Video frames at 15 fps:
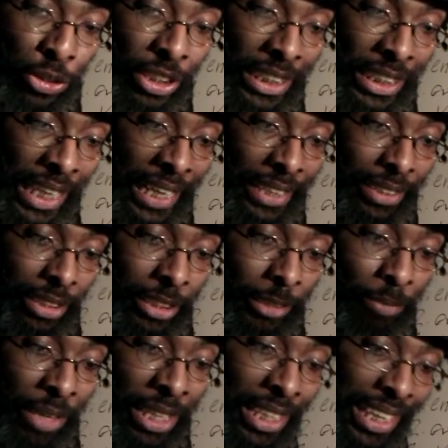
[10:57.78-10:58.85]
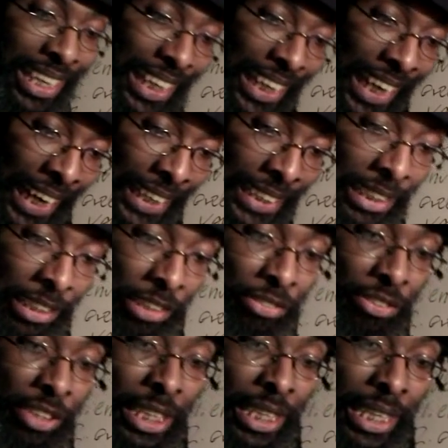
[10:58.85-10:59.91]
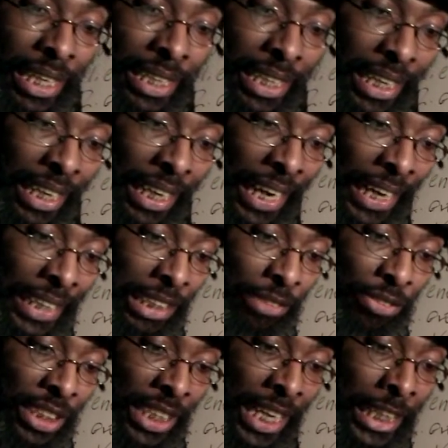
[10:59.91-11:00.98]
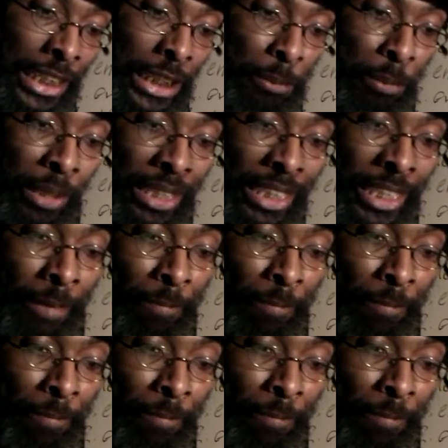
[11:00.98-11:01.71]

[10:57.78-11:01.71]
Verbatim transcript: sense, in the collective sense, but the